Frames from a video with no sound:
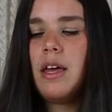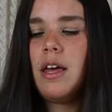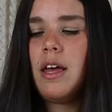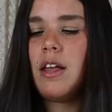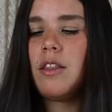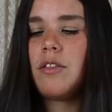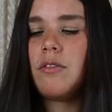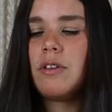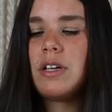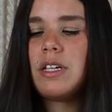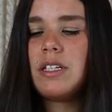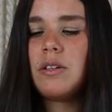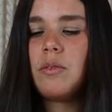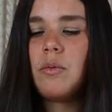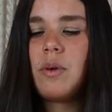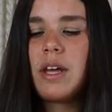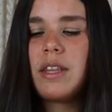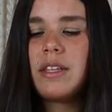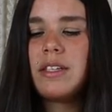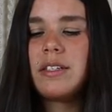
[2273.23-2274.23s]
And the reason
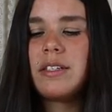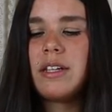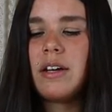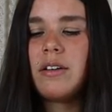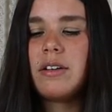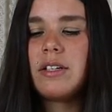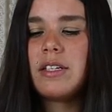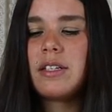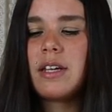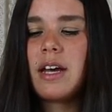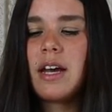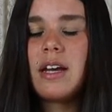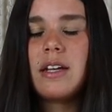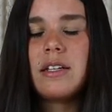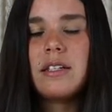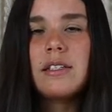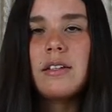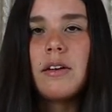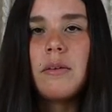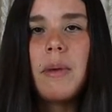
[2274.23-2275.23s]
why the cerussite
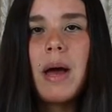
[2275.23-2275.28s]
is so